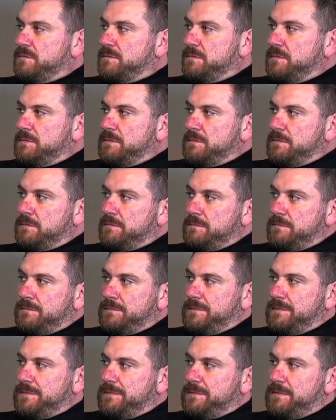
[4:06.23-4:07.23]

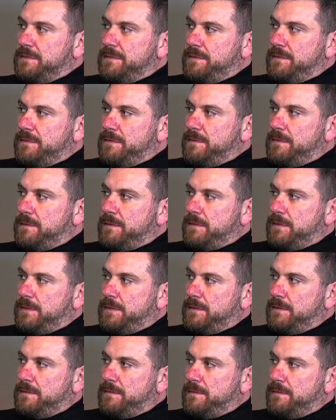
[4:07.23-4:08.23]

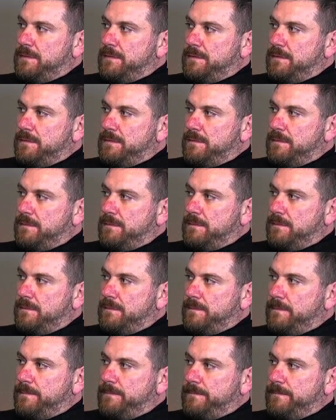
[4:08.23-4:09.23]

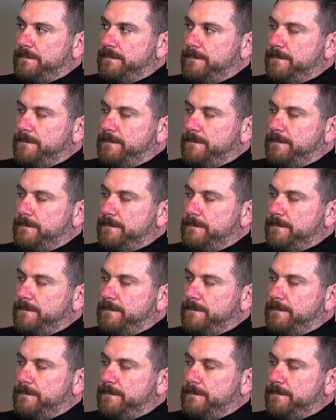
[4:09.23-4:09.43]
The person shown says nothing.